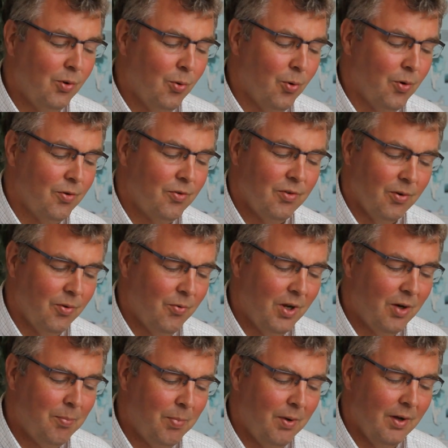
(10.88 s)
course on
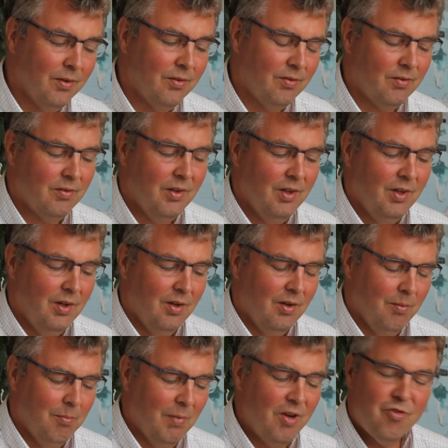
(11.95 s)
REDD+
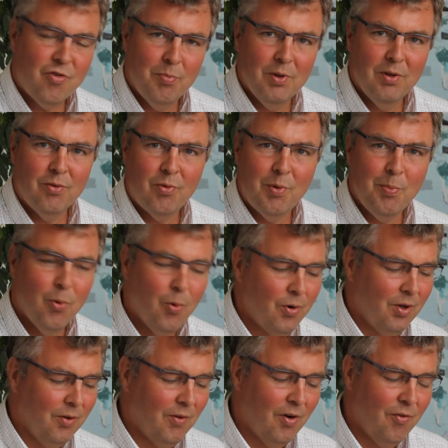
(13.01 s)
measurement,
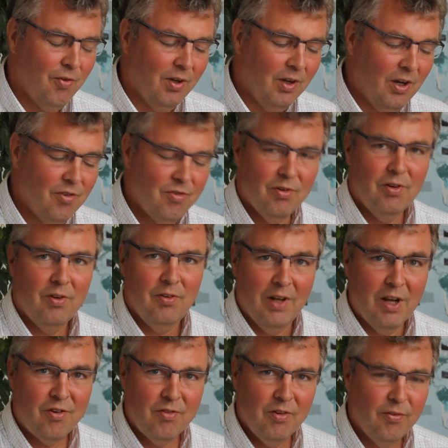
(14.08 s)
reporting, verification,
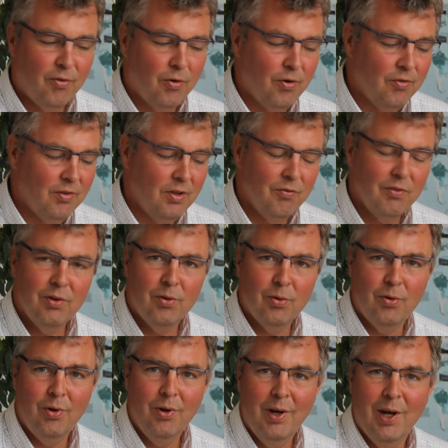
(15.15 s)
national forest
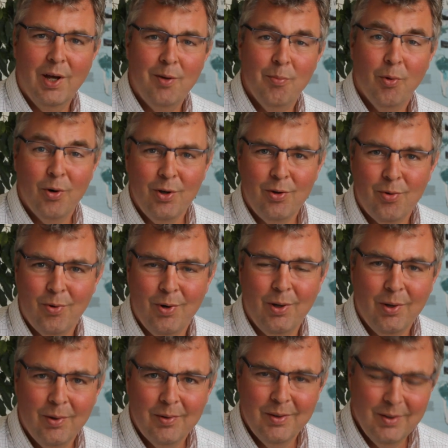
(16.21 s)
inventory and monitoring.
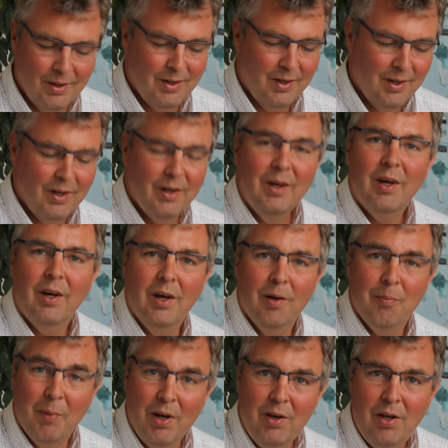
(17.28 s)

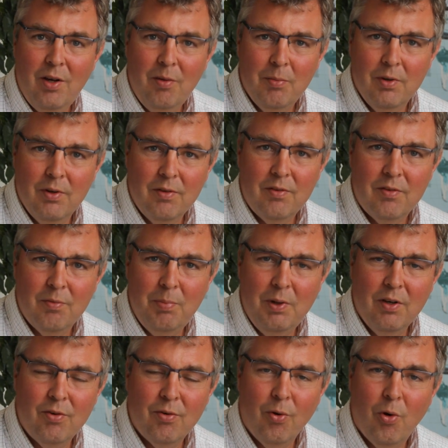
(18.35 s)
My name is
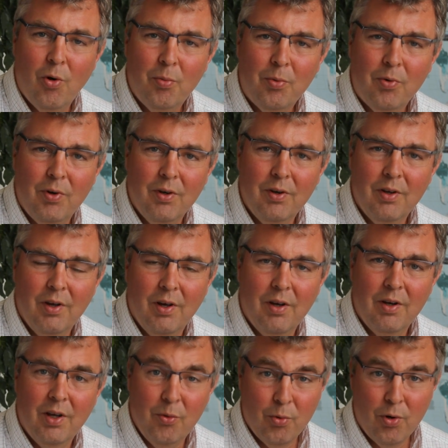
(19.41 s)
Peter Holmgren
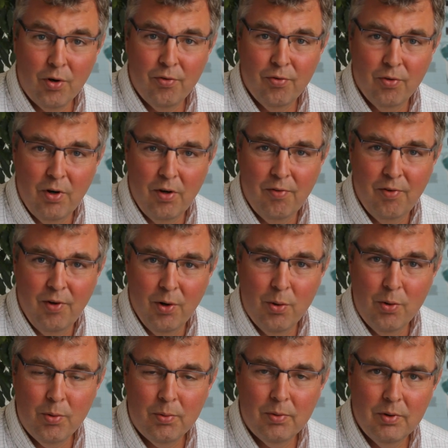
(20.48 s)
and I work for
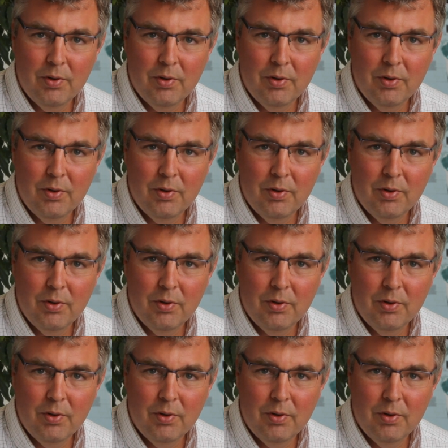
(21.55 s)
FAO